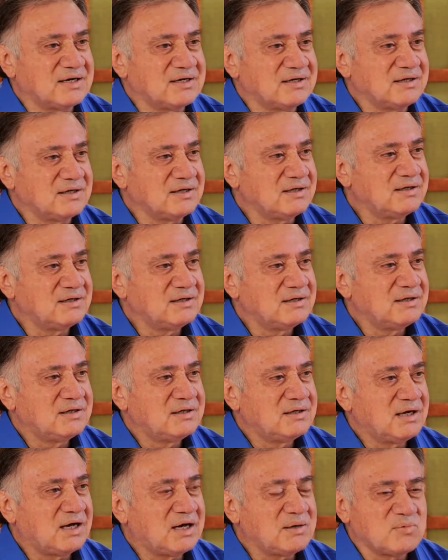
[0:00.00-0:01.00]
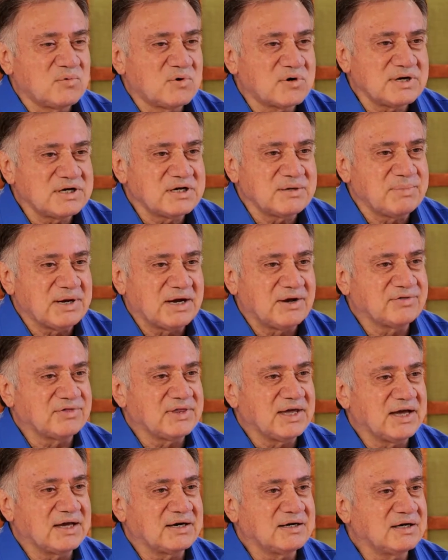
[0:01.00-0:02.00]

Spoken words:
And I'm worried about that.